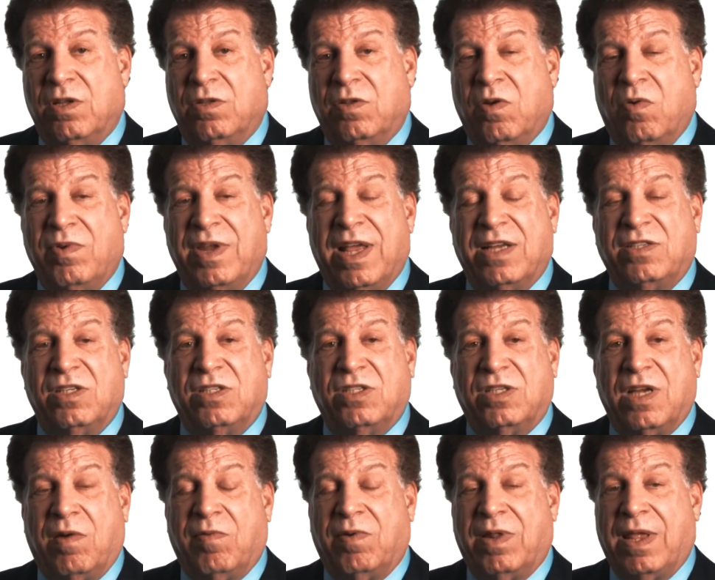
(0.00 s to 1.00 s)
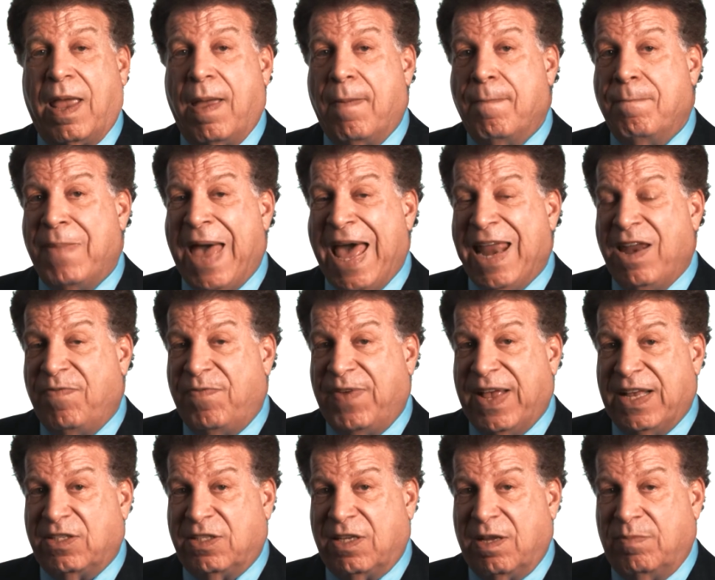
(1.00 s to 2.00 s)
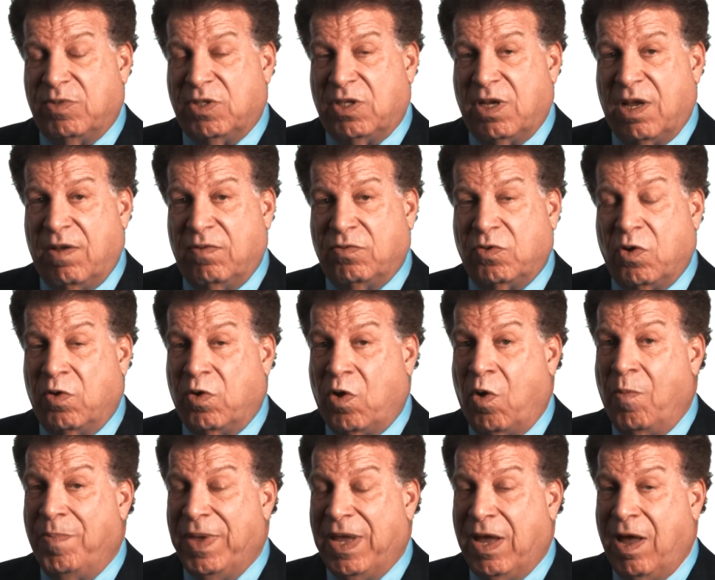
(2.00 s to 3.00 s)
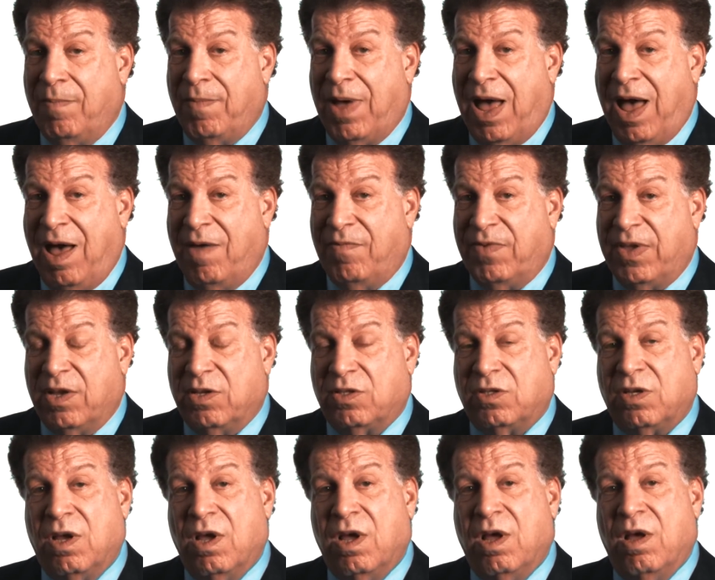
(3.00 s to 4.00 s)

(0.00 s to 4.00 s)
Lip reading: don't necessarily manifest themselves or don't become obvious